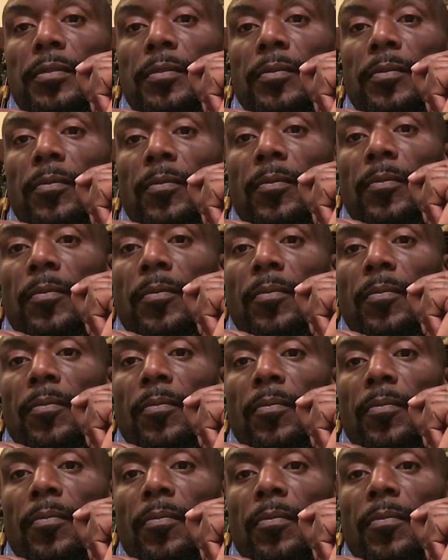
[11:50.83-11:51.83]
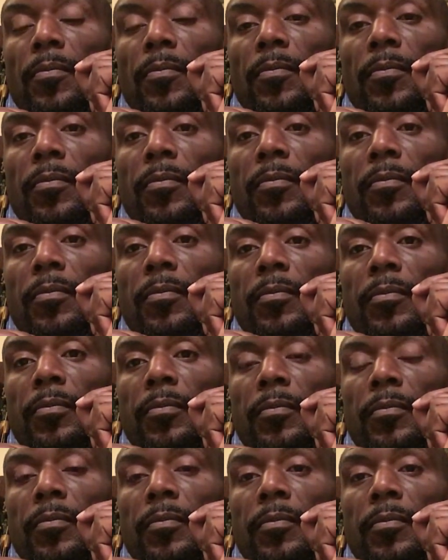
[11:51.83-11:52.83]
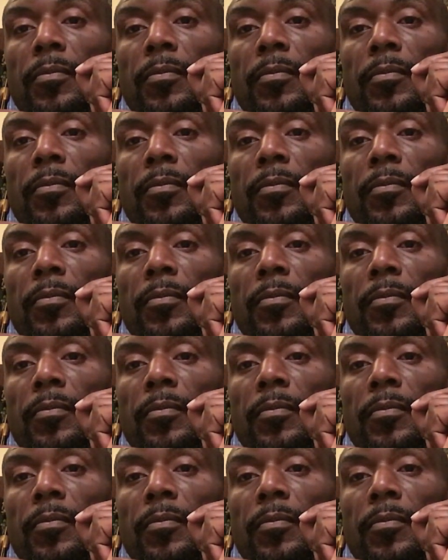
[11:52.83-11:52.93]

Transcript: (silence)